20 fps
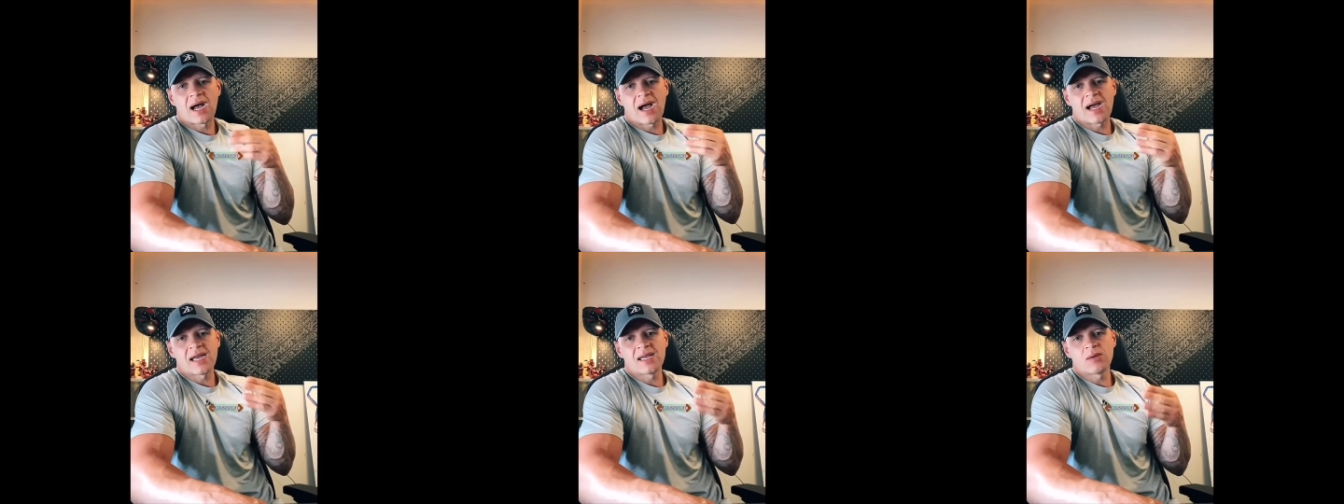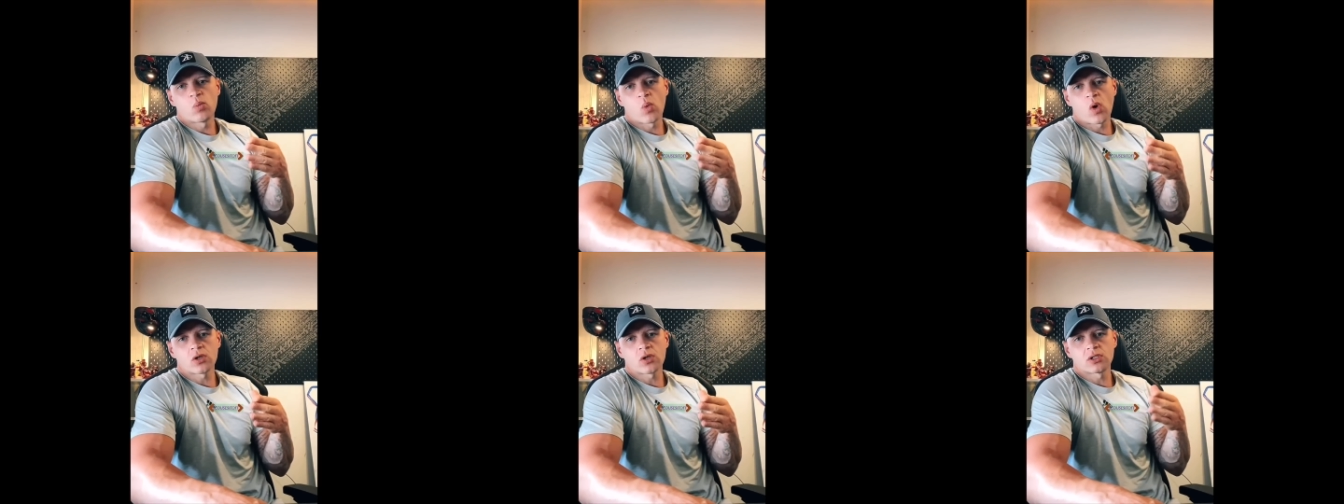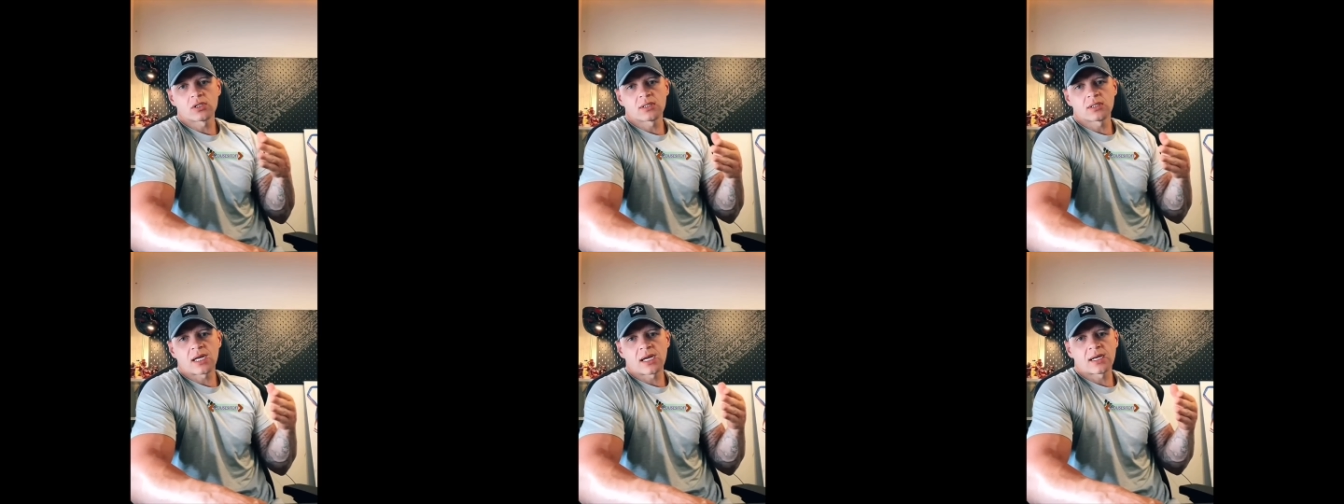I
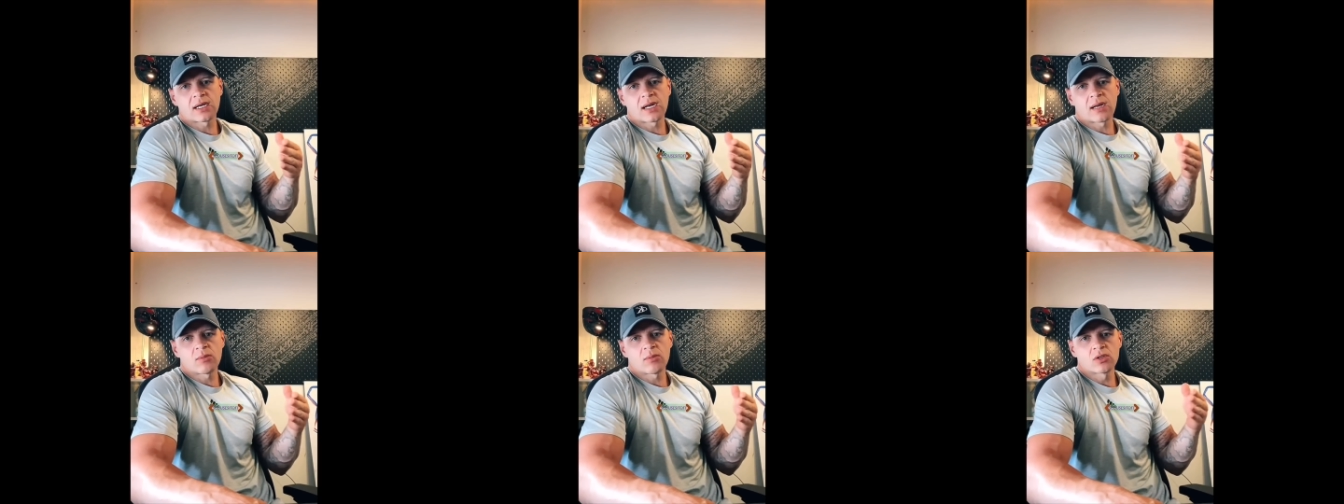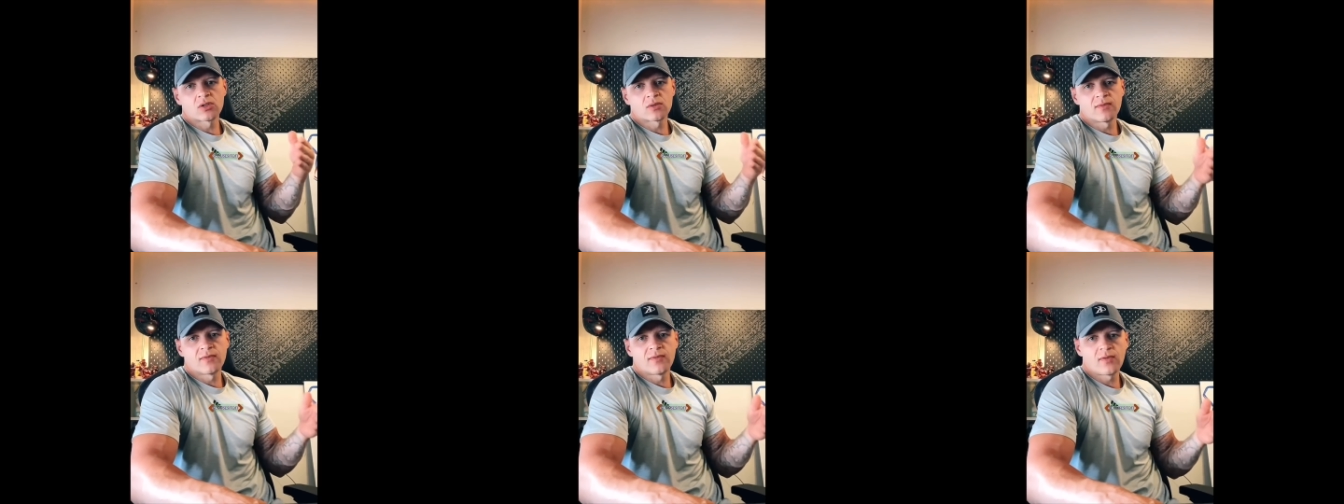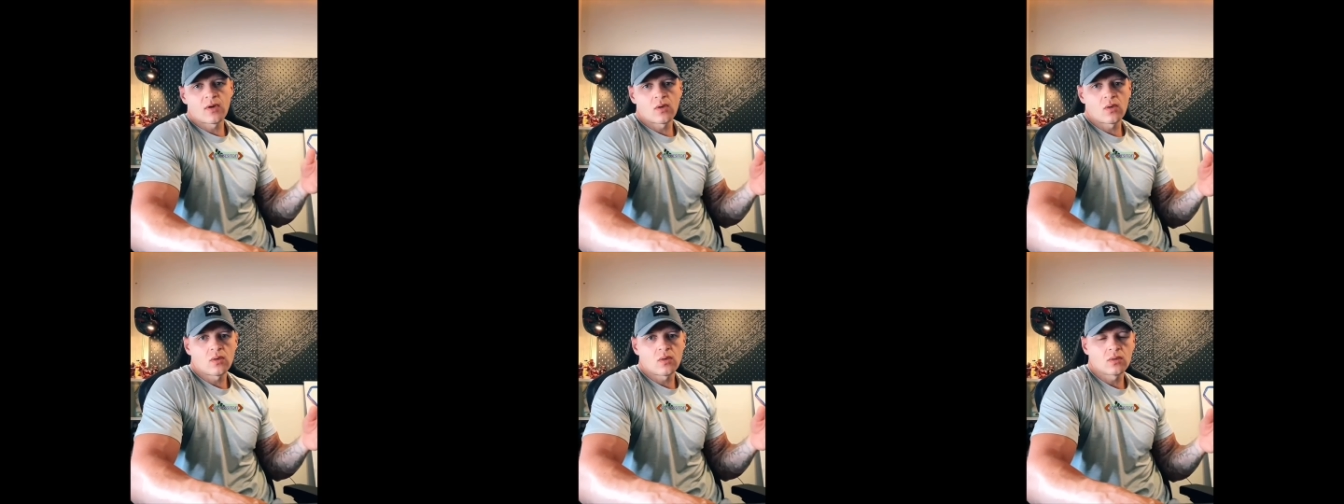watched the dynamics
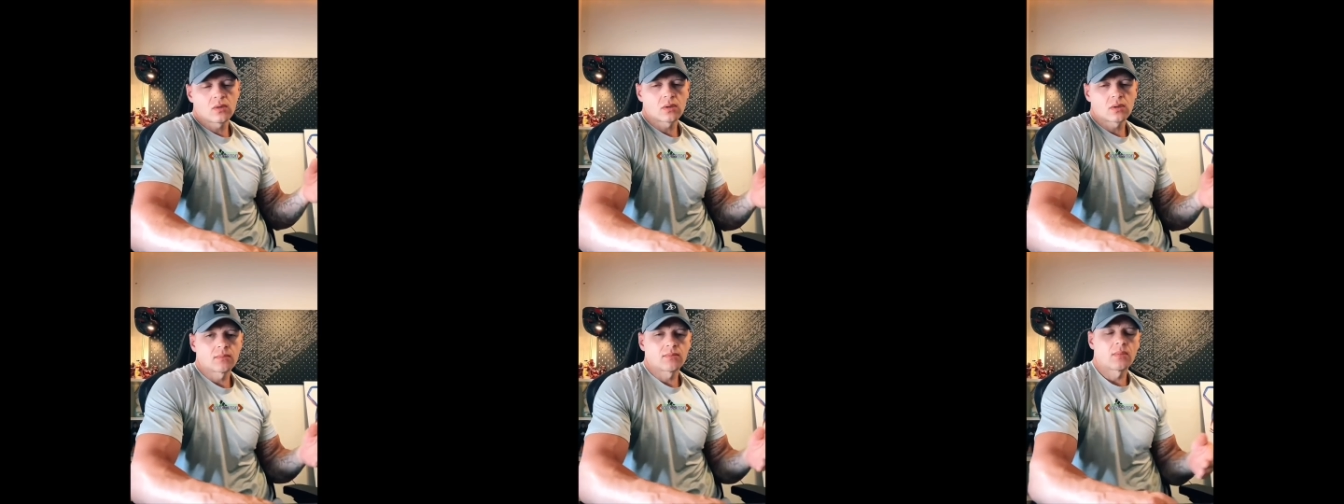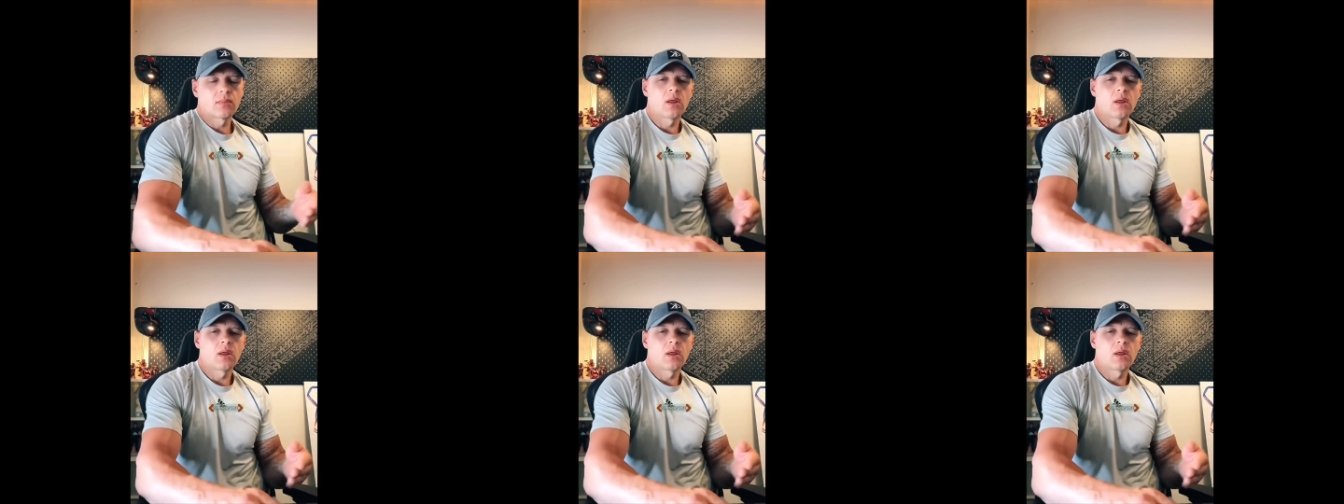unfold.